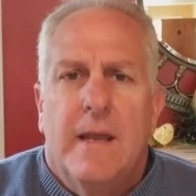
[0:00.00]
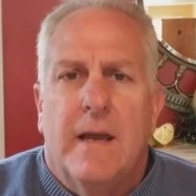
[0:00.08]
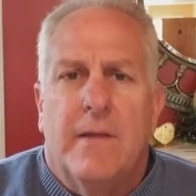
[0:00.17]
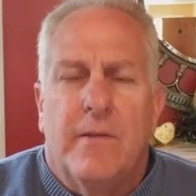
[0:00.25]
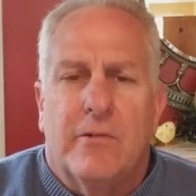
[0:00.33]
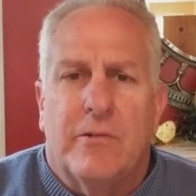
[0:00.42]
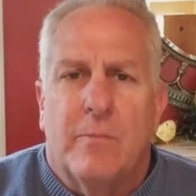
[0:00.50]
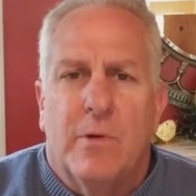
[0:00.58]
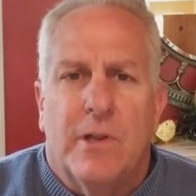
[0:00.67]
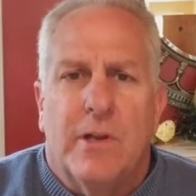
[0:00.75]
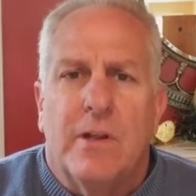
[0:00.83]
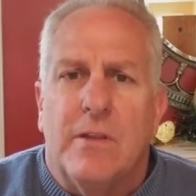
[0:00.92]
There's some
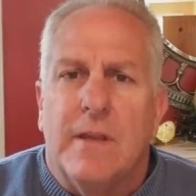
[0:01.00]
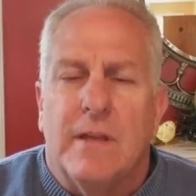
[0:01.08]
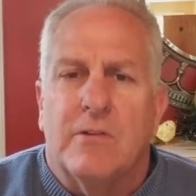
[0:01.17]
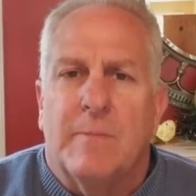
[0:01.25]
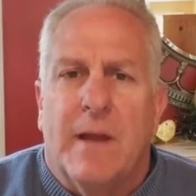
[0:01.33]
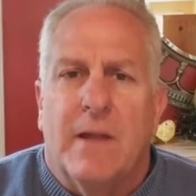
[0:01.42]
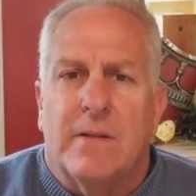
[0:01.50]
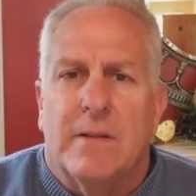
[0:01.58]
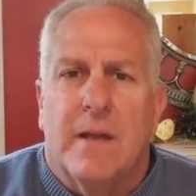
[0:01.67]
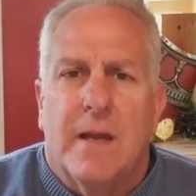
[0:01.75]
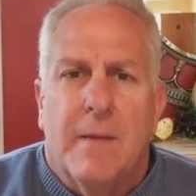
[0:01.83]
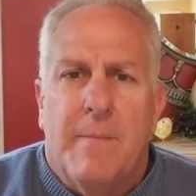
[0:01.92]
really good things about
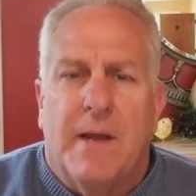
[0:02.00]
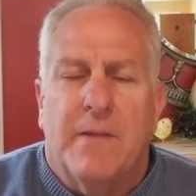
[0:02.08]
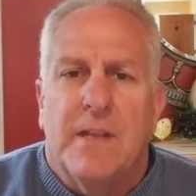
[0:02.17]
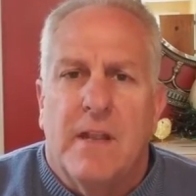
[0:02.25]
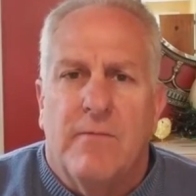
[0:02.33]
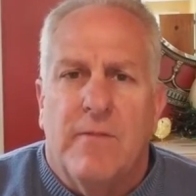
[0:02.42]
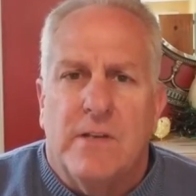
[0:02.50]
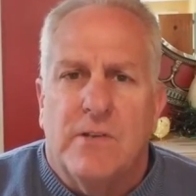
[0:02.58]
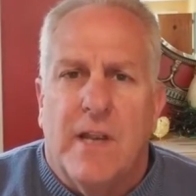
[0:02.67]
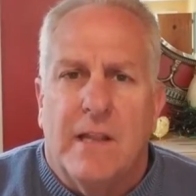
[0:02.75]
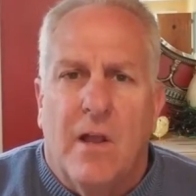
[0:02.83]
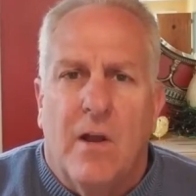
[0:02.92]
the
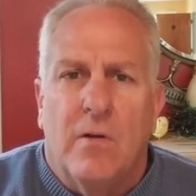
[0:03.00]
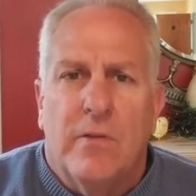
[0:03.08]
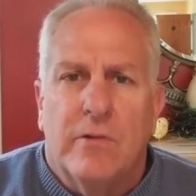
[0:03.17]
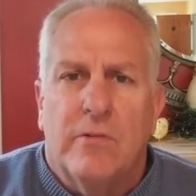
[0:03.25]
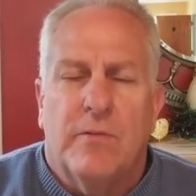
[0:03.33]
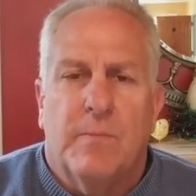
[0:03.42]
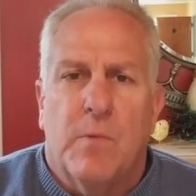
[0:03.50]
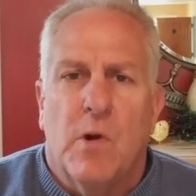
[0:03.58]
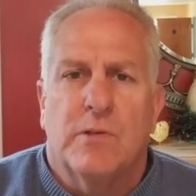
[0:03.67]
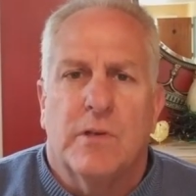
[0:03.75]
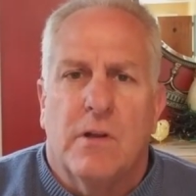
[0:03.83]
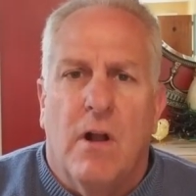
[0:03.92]
FHA loan. There's
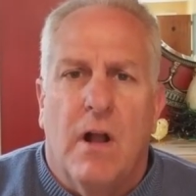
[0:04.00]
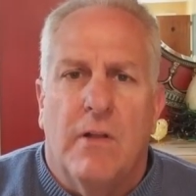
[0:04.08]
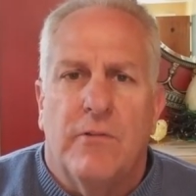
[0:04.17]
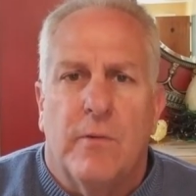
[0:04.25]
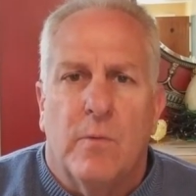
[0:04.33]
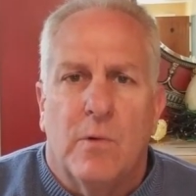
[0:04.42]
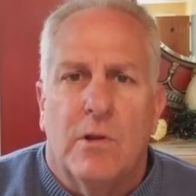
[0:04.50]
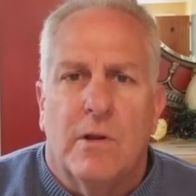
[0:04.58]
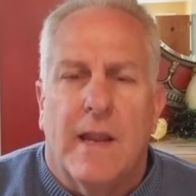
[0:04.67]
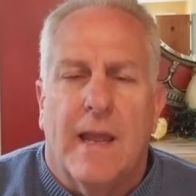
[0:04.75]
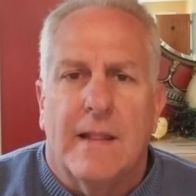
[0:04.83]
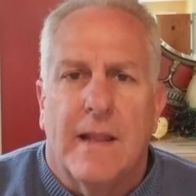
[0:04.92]
pros and cons that we'll
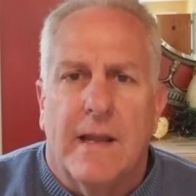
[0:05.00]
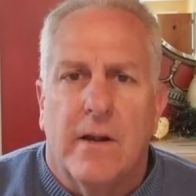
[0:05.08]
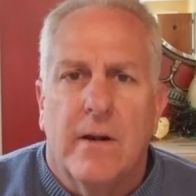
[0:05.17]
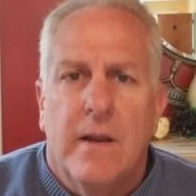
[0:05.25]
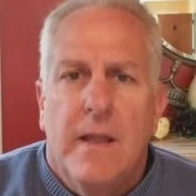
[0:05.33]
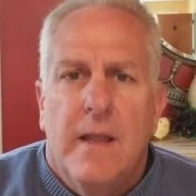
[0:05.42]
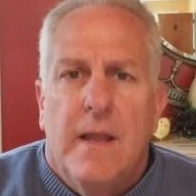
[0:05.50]
look at later.